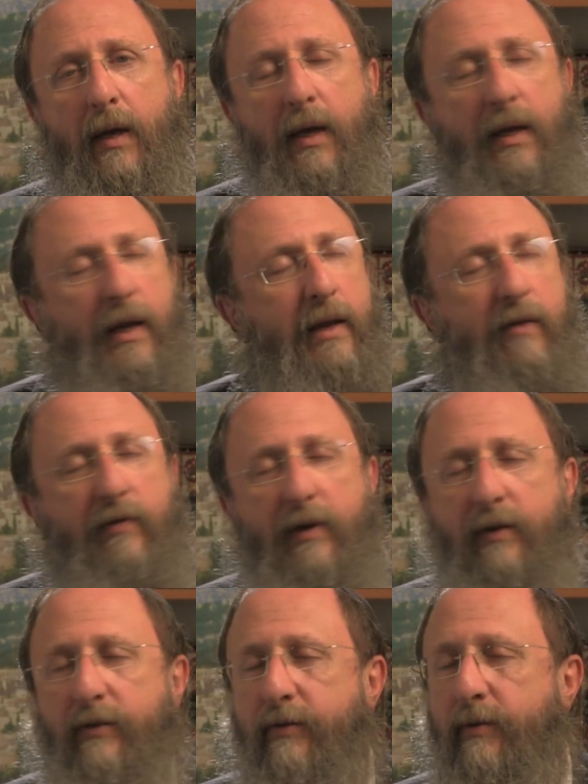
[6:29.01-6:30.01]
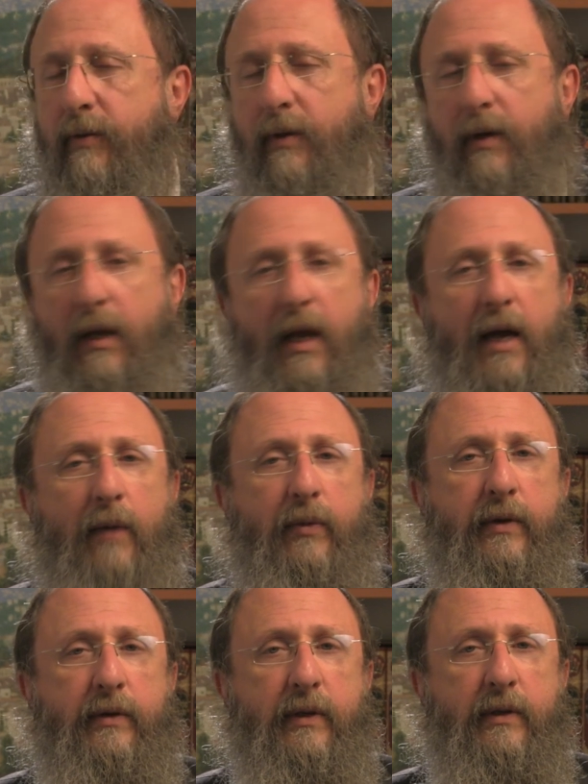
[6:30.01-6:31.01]
In any event, it
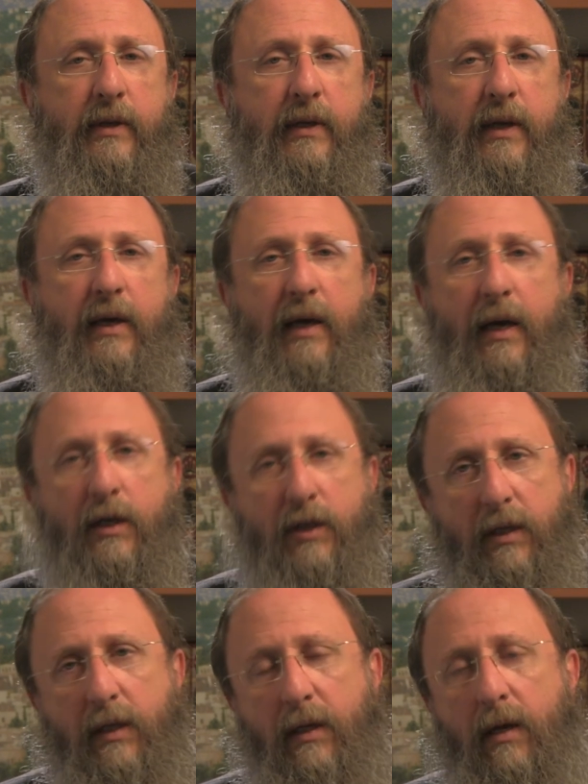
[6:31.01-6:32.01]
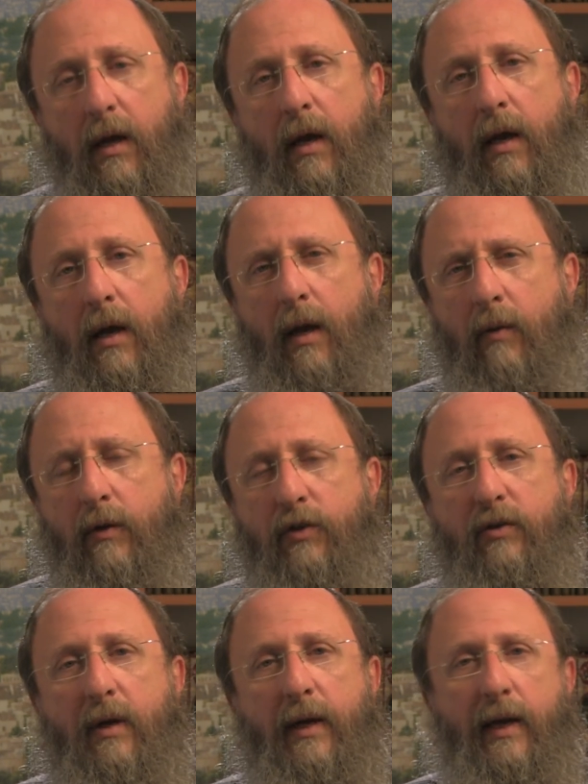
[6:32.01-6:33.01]
happened, and today actually, I want
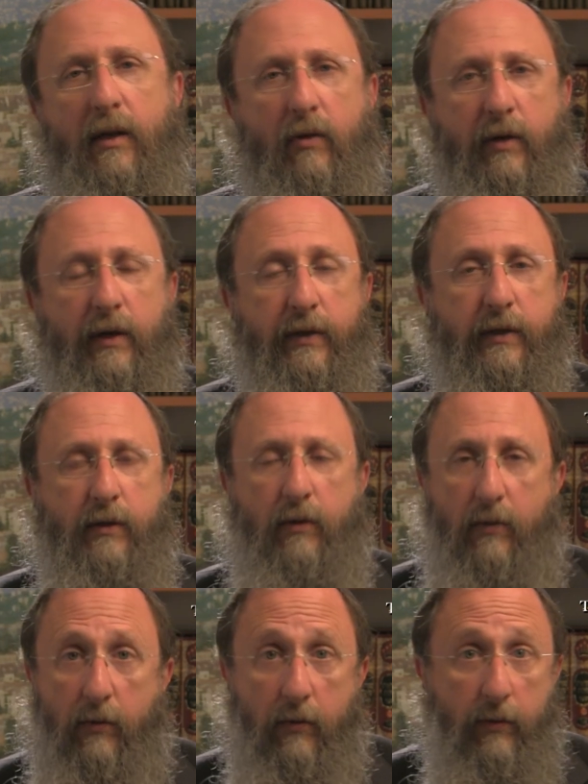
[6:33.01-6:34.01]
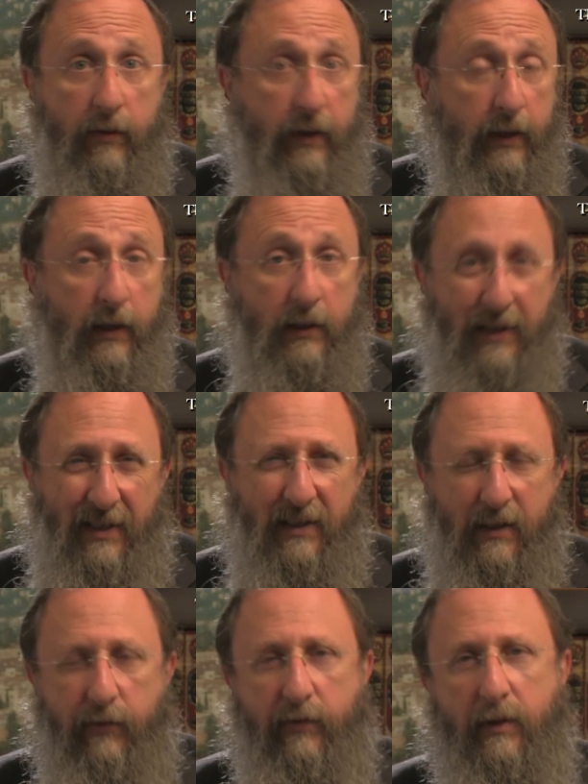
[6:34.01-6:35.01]
to try and look at this whole thing a little
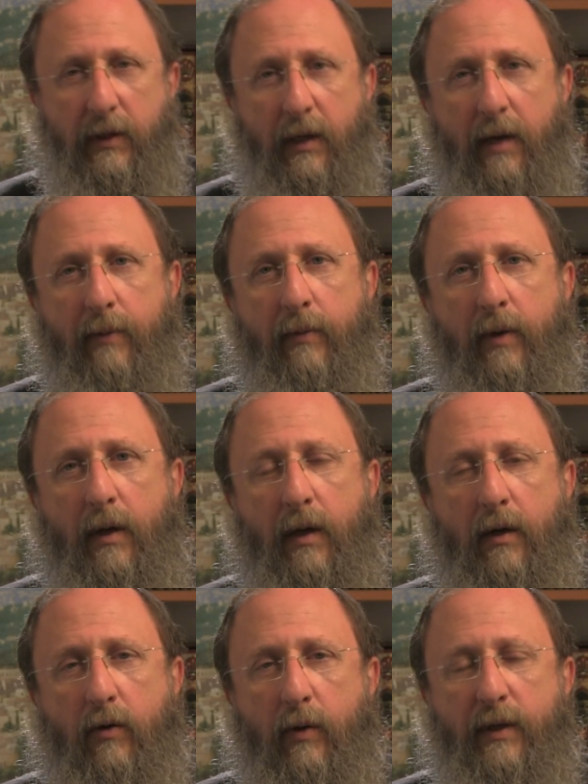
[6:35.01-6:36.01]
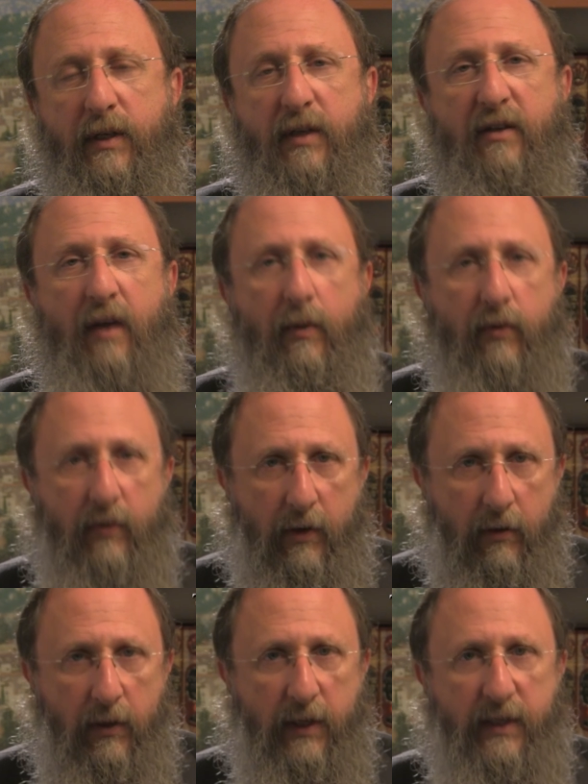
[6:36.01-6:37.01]
differently. I'm going to
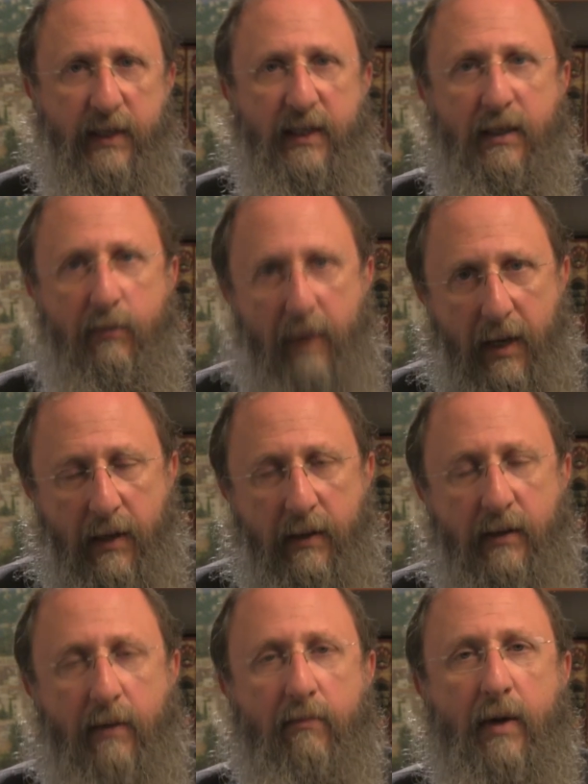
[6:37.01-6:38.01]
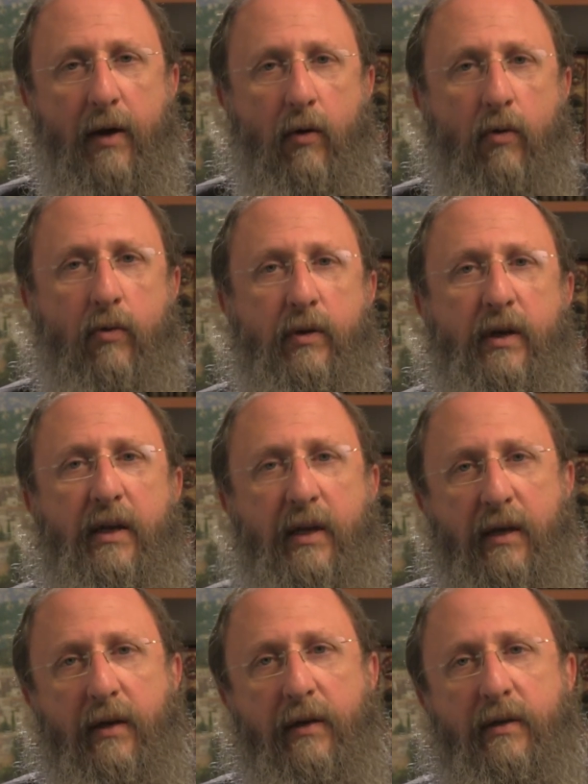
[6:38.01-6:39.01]
temporarily suspend my own
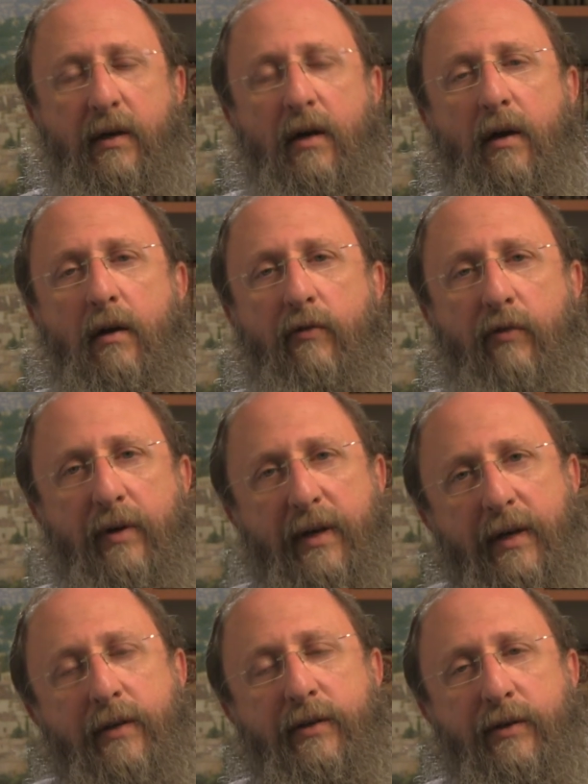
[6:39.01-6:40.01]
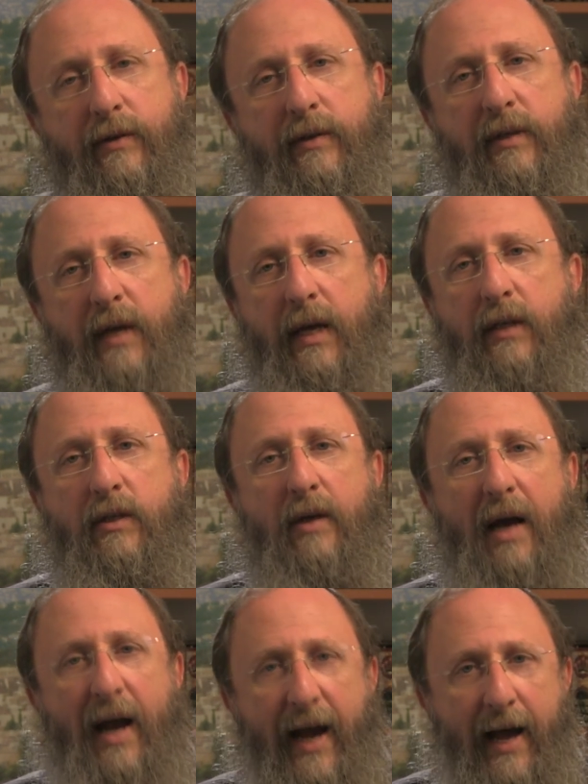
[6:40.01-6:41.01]
need for answers as
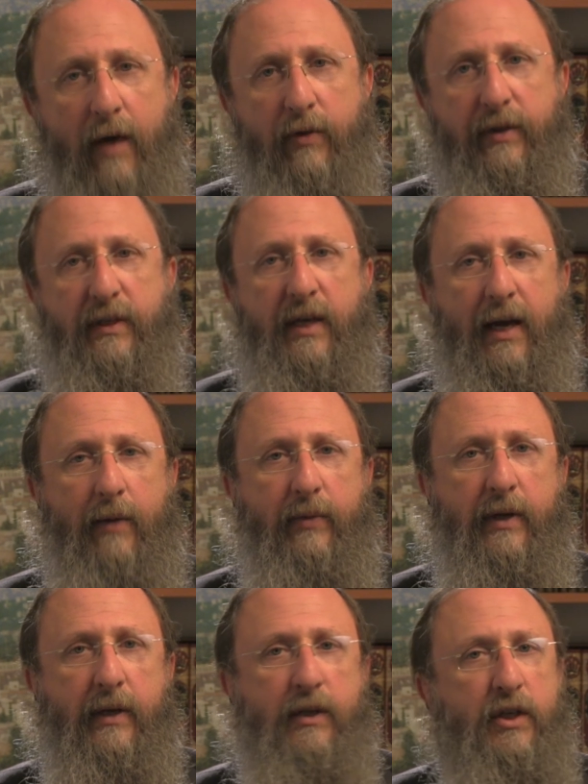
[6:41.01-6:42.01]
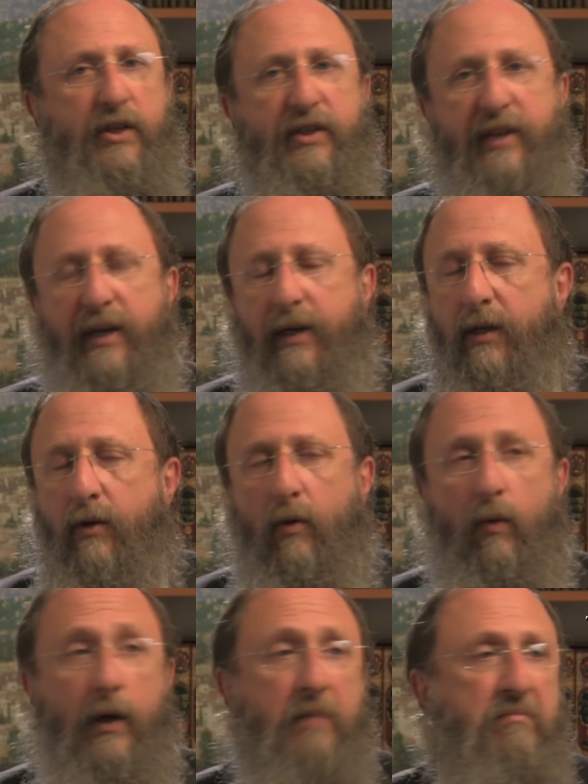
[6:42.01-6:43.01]
to how this happened and just say, you
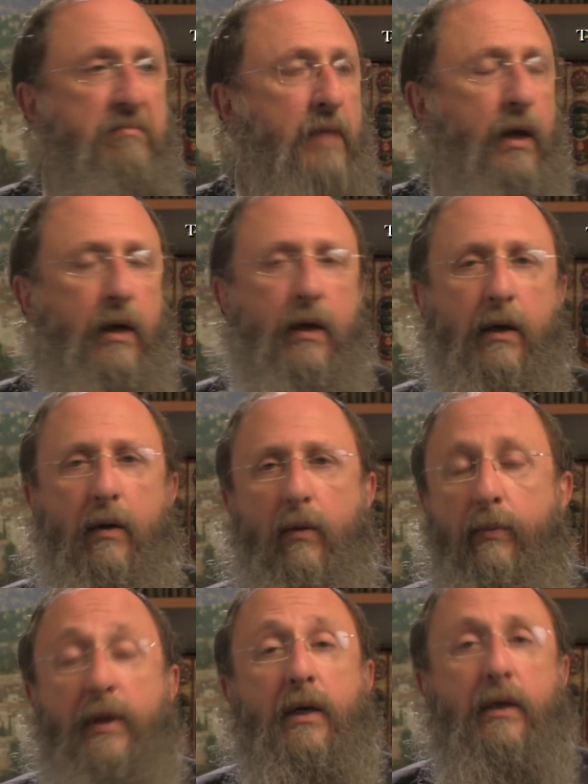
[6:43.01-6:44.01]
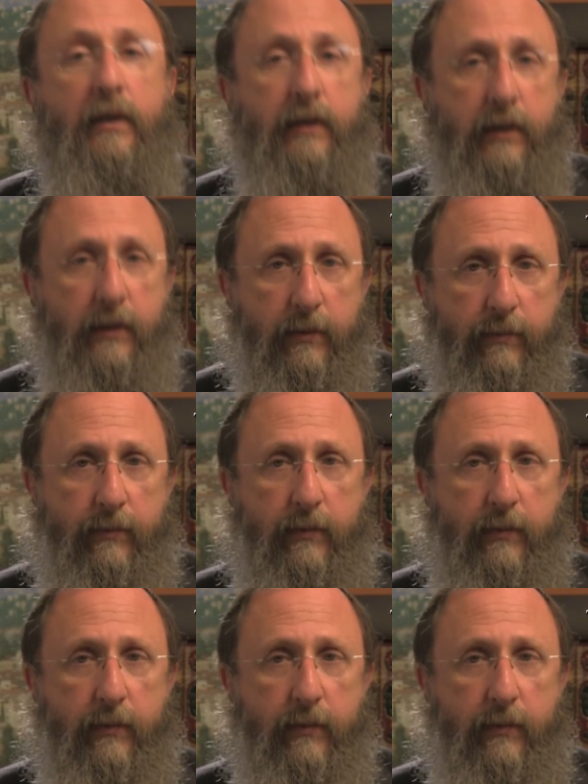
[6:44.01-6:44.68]
know what? Because.